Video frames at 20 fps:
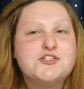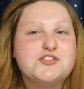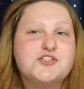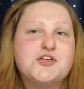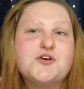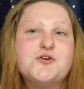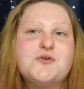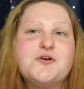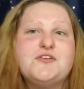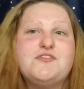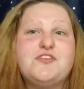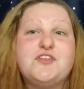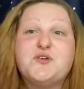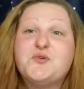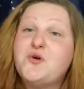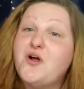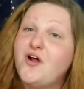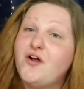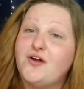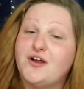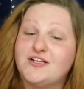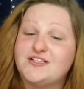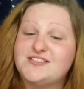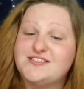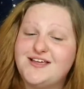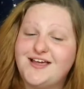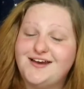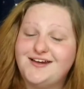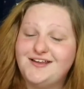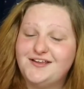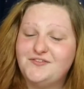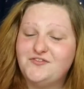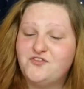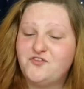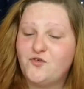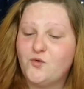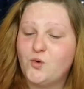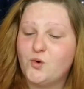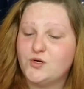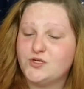So if you are excited
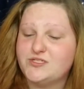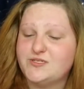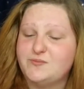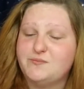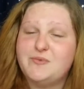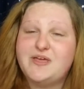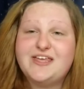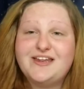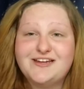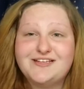for some